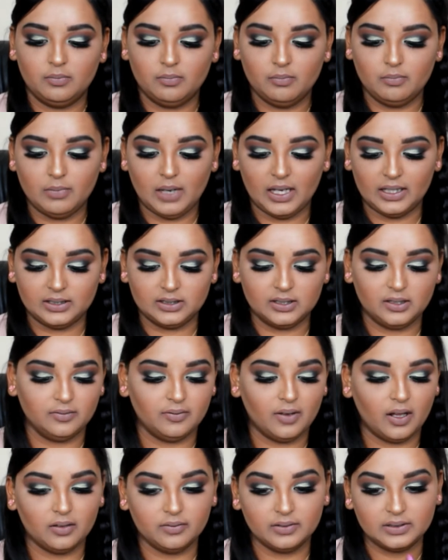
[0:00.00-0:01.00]
matte
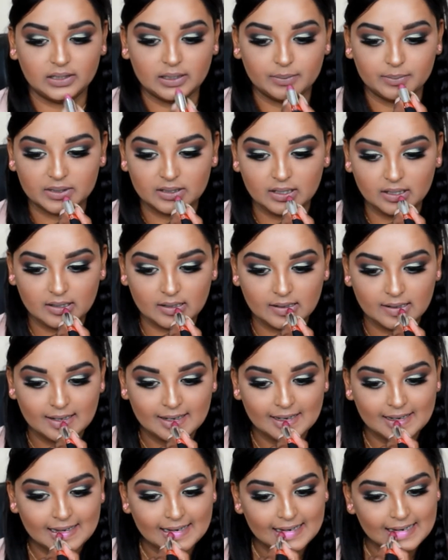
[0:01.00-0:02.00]
velvet lipstick
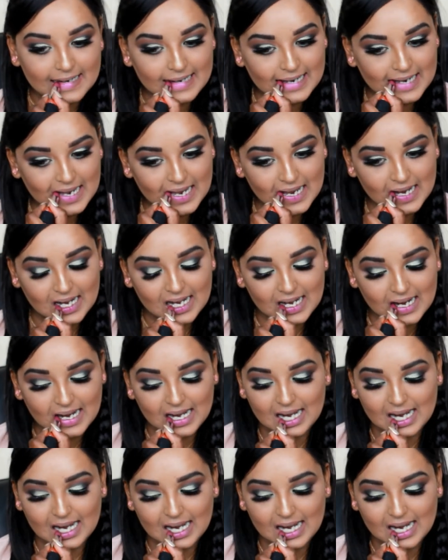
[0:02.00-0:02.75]
and